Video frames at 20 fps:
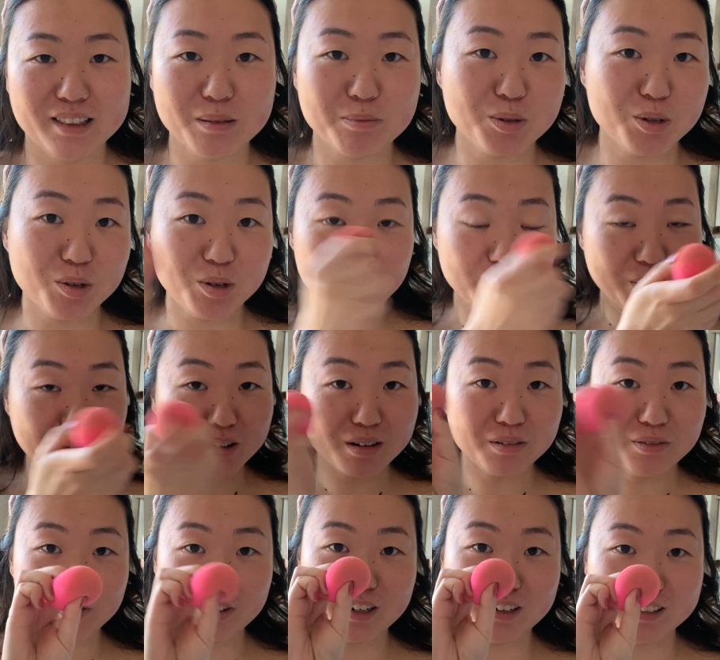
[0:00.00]
the Beautyblender
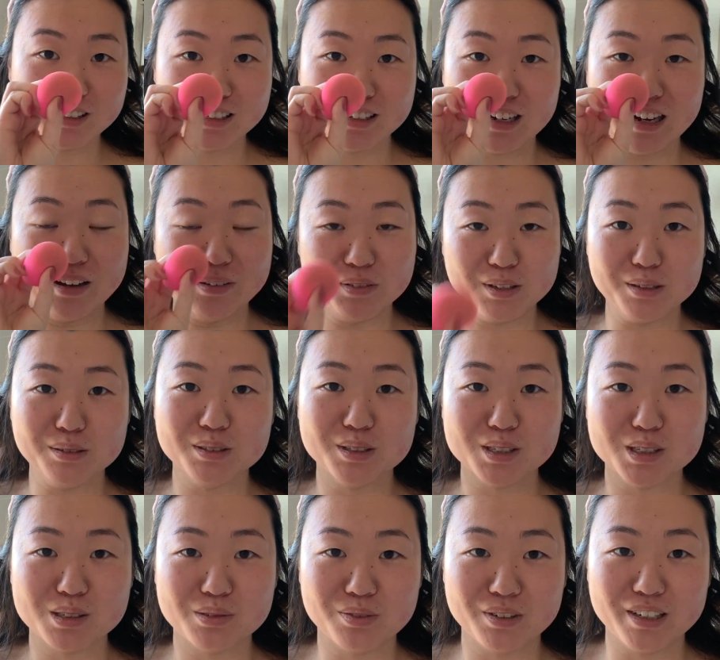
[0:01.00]
first. I've used
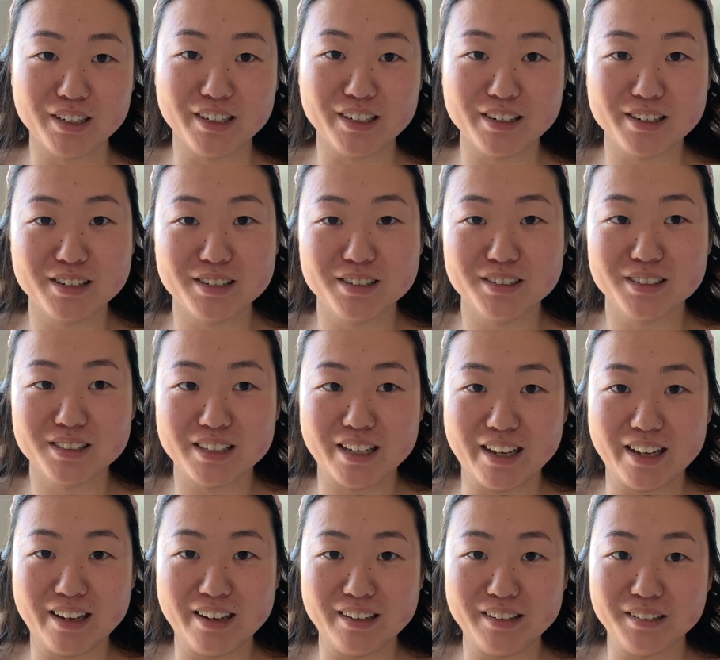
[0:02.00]
this for years,
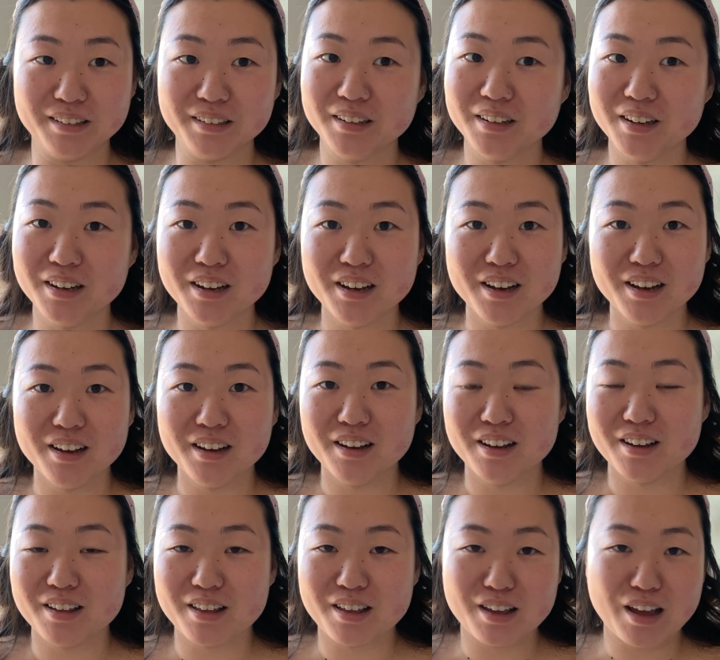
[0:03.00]
and
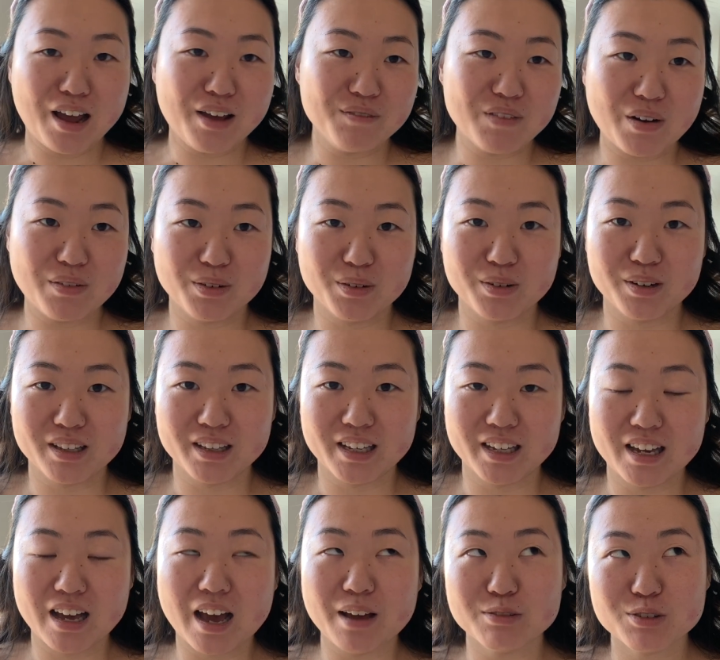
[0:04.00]

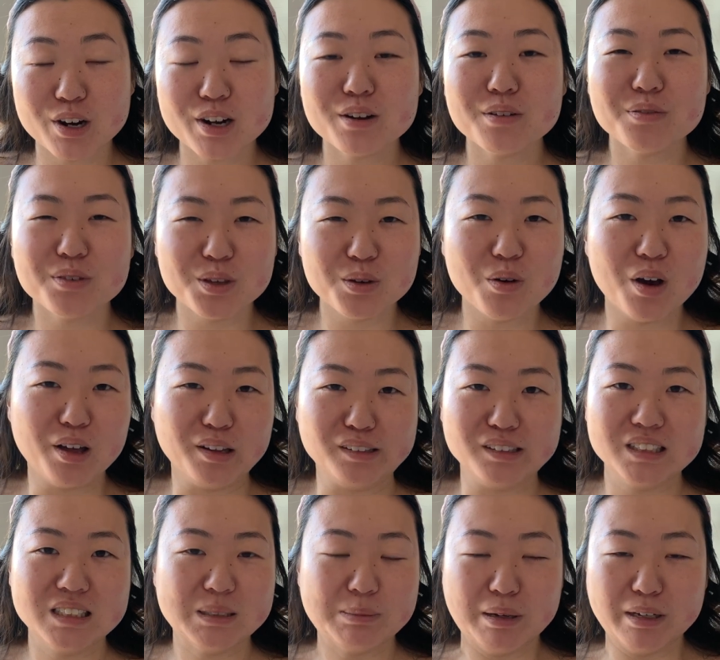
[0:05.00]
I've tried a few
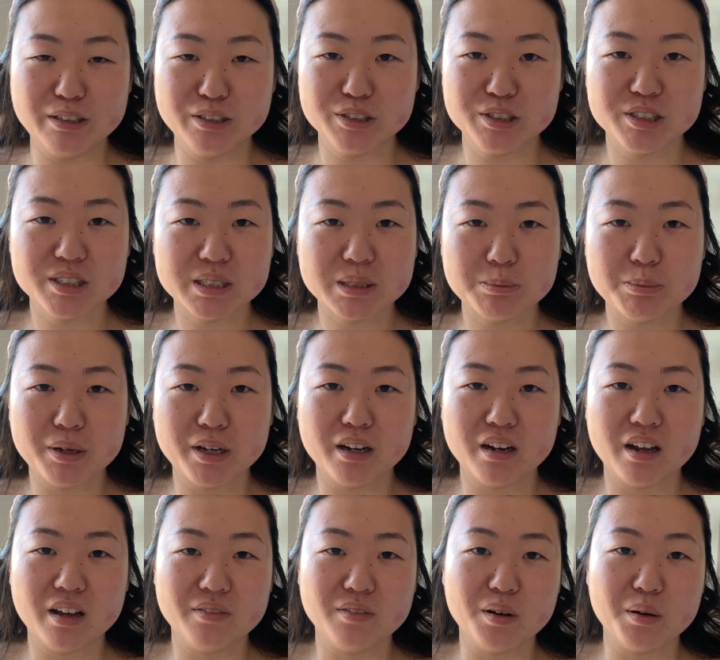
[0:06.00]
other sponges, but
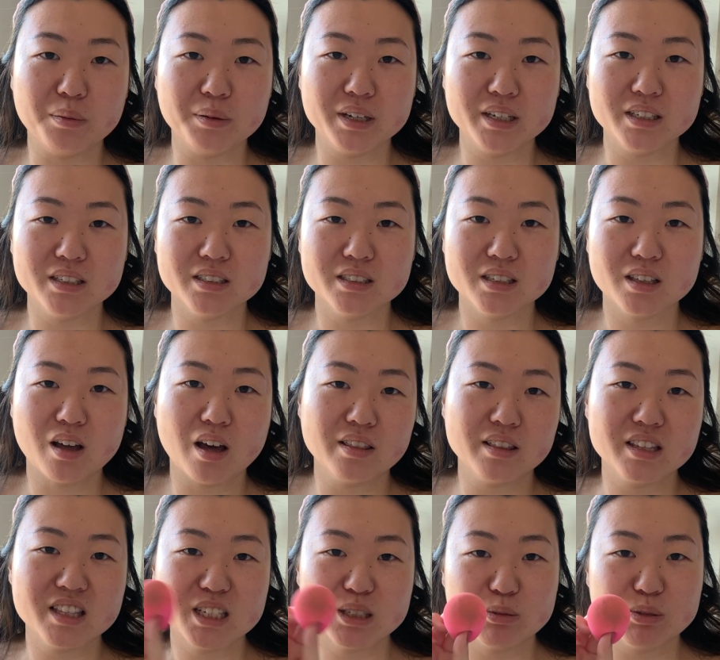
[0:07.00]
I've always thought
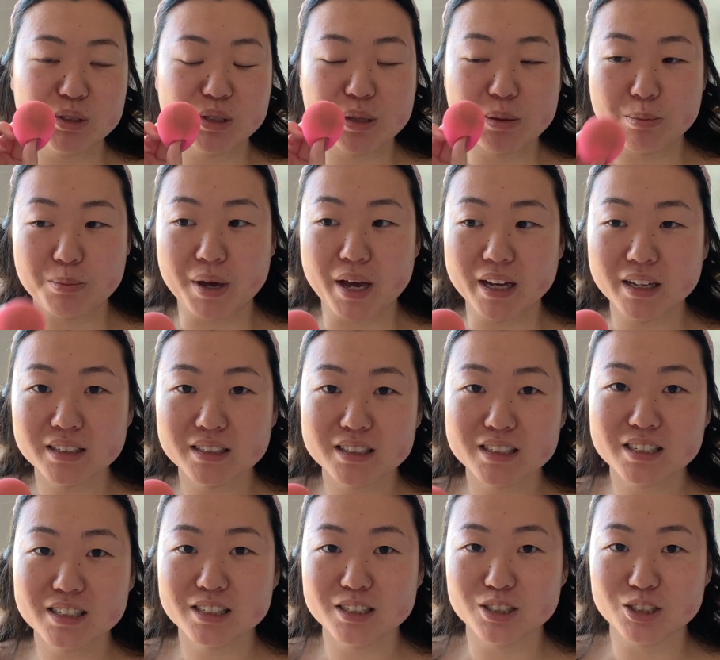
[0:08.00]
that this was the
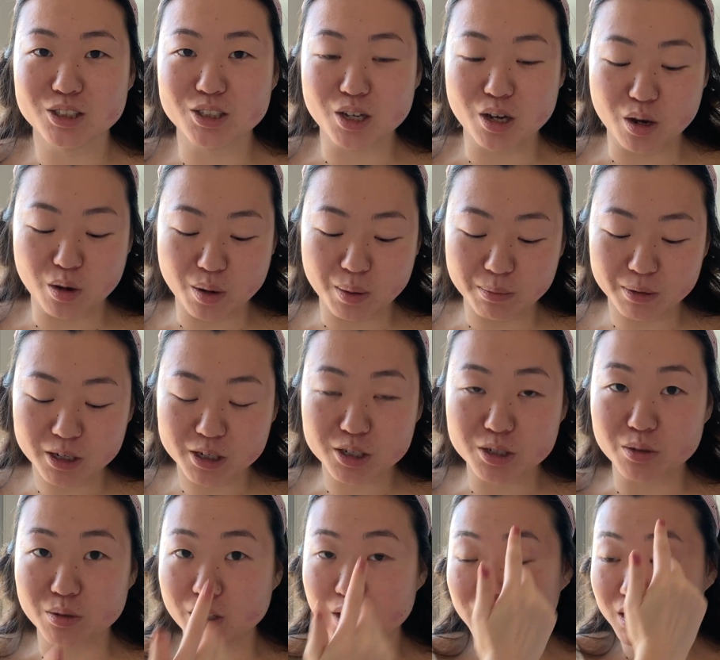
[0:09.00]
best. So I'm gonna
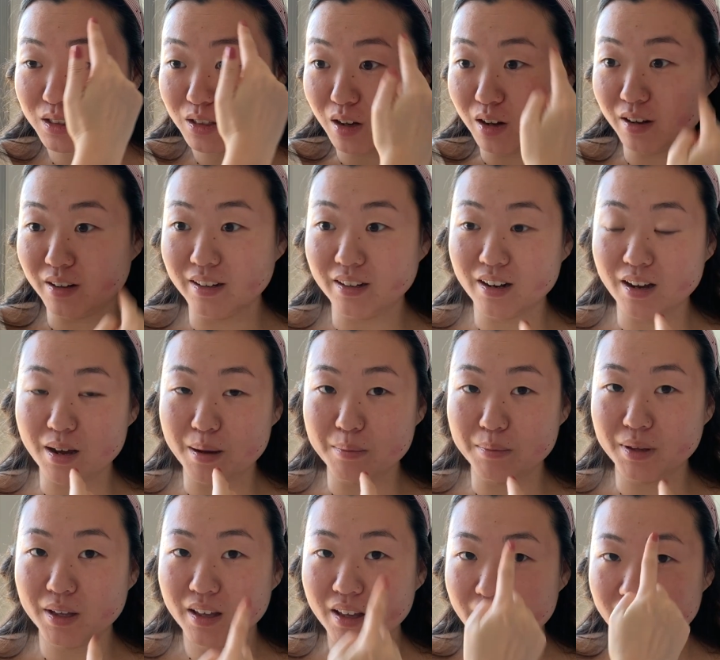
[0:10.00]
do this on
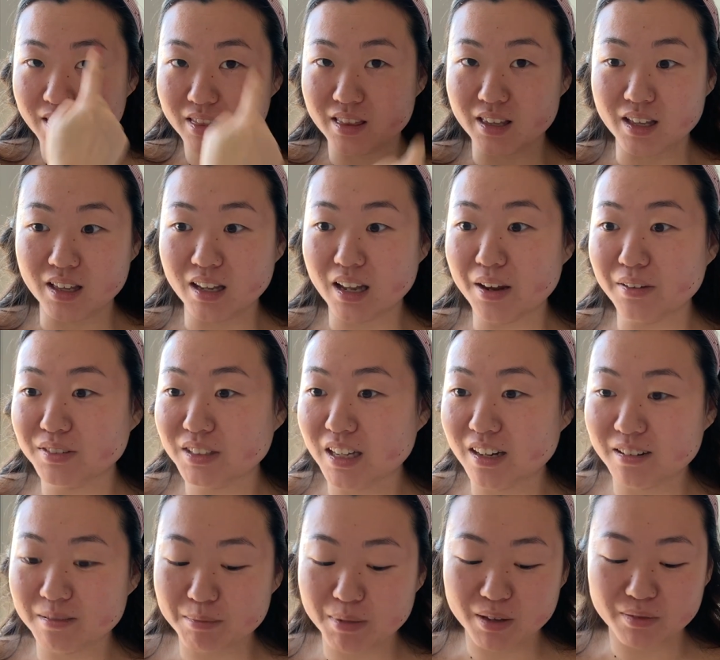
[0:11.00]
the left
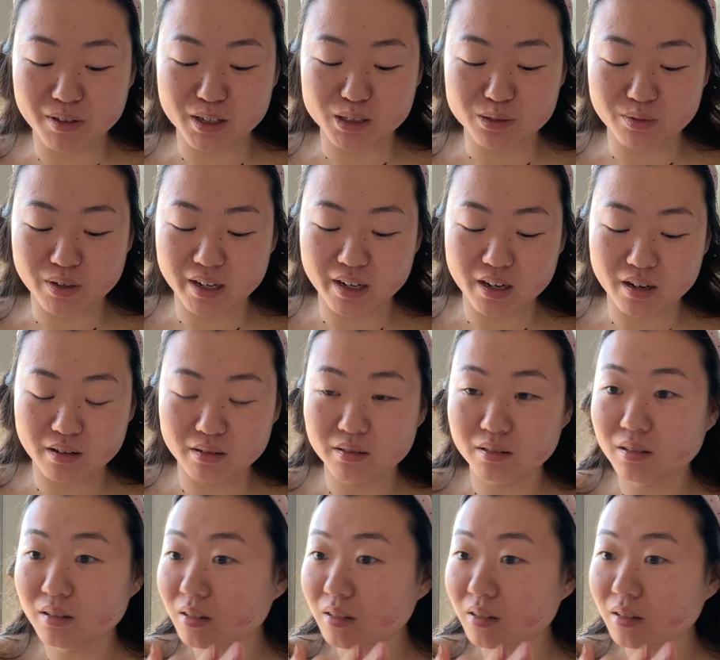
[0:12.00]
side of my face right now.